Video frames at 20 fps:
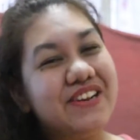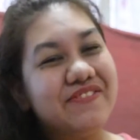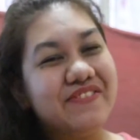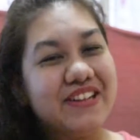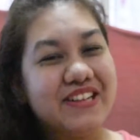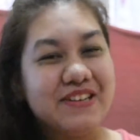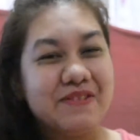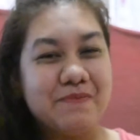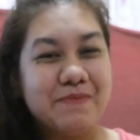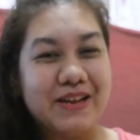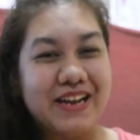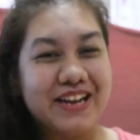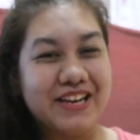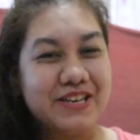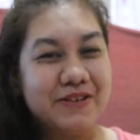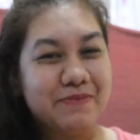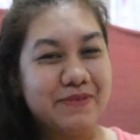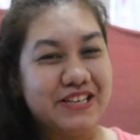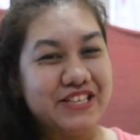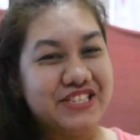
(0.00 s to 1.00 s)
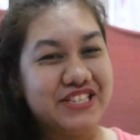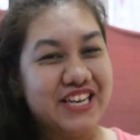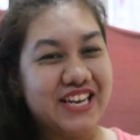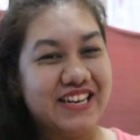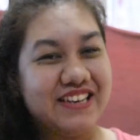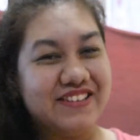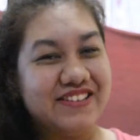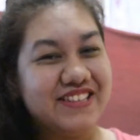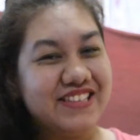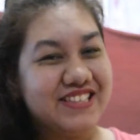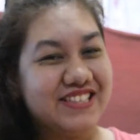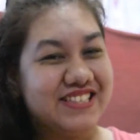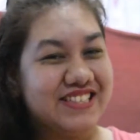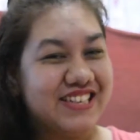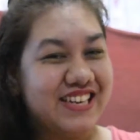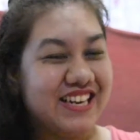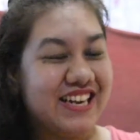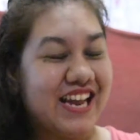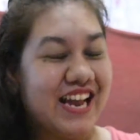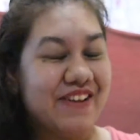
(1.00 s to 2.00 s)
welcome back to my channel, and
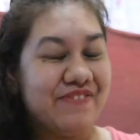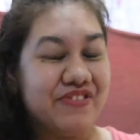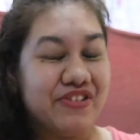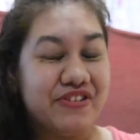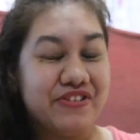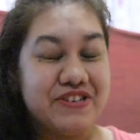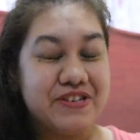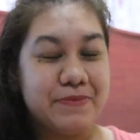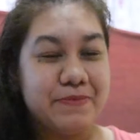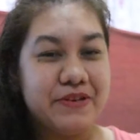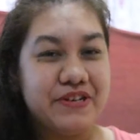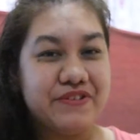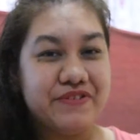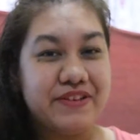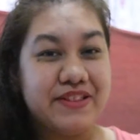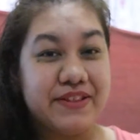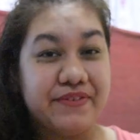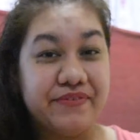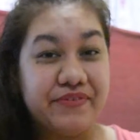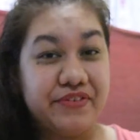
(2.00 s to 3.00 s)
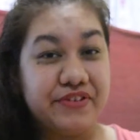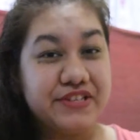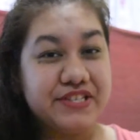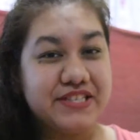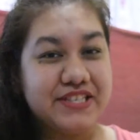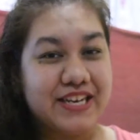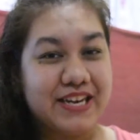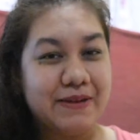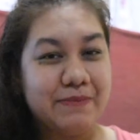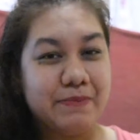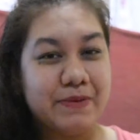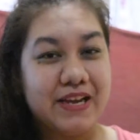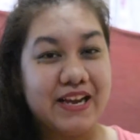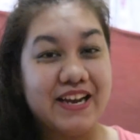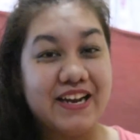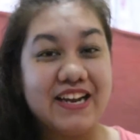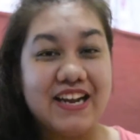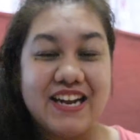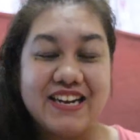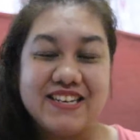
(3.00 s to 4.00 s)
today I'm going to be doing the first time
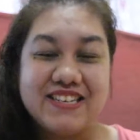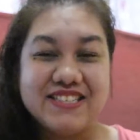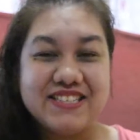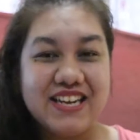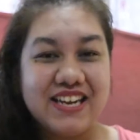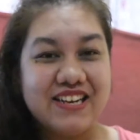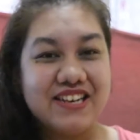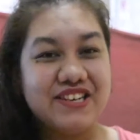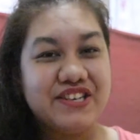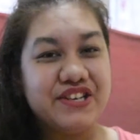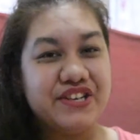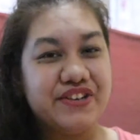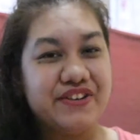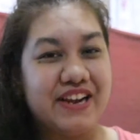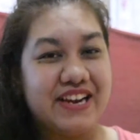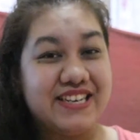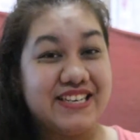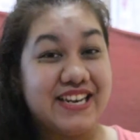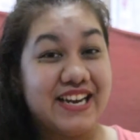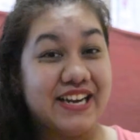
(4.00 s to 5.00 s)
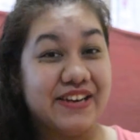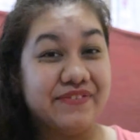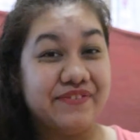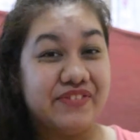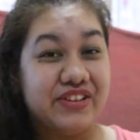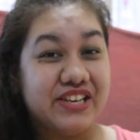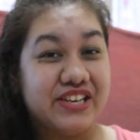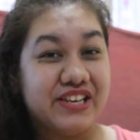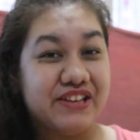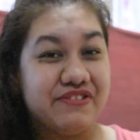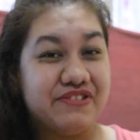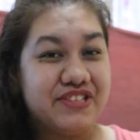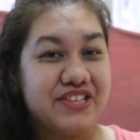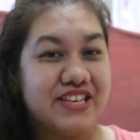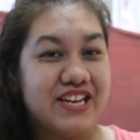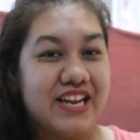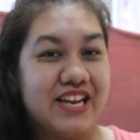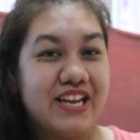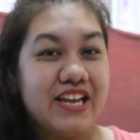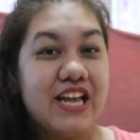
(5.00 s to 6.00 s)
tag. I decided to do a tag video
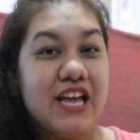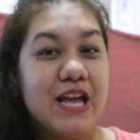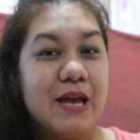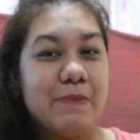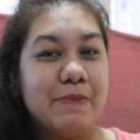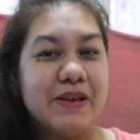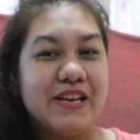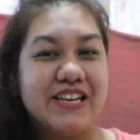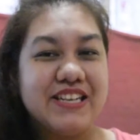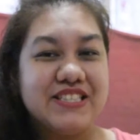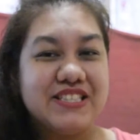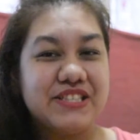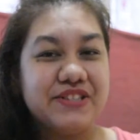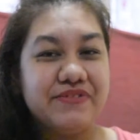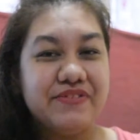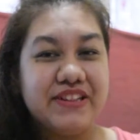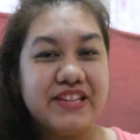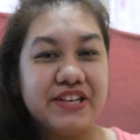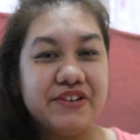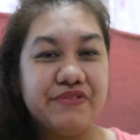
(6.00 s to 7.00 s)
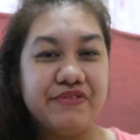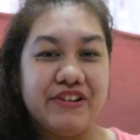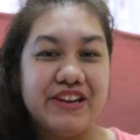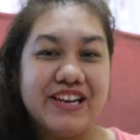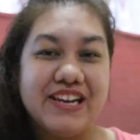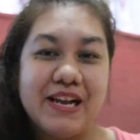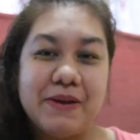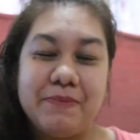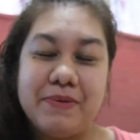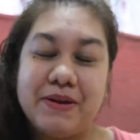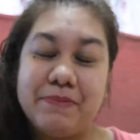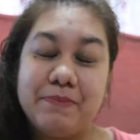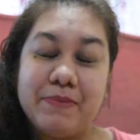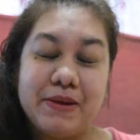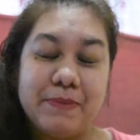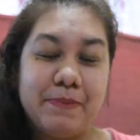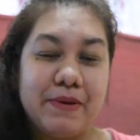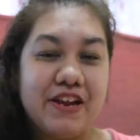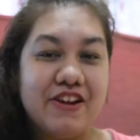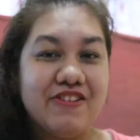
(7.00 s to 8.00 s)
today because it's really quick. I'm at my
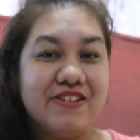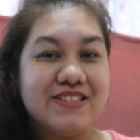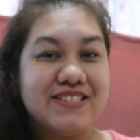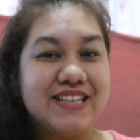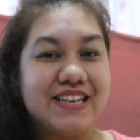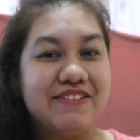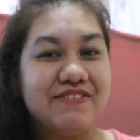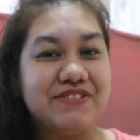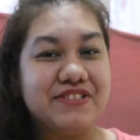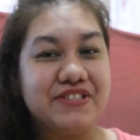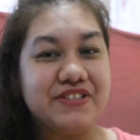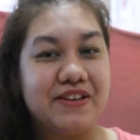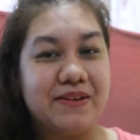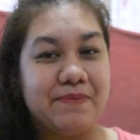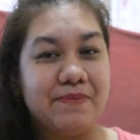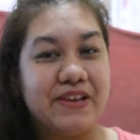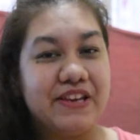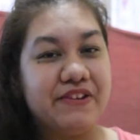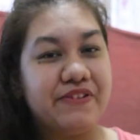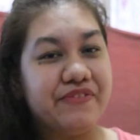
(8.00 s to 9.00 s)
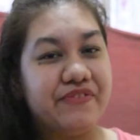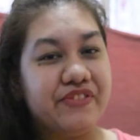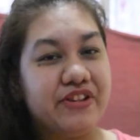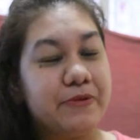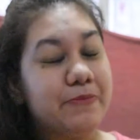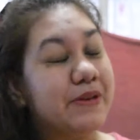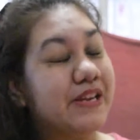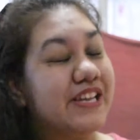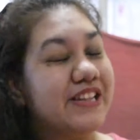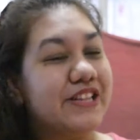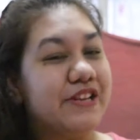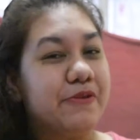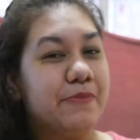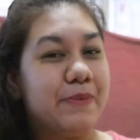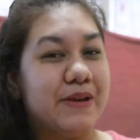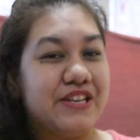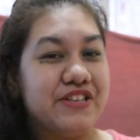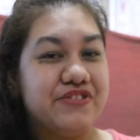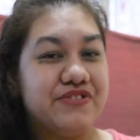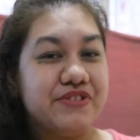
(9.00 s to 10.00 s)
parents' house, so I'm here filming in their
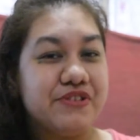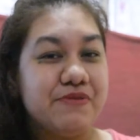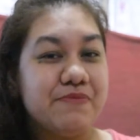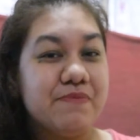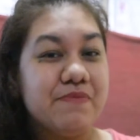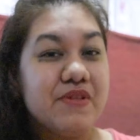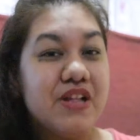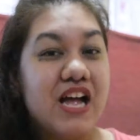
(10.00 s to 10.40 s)
bedroom.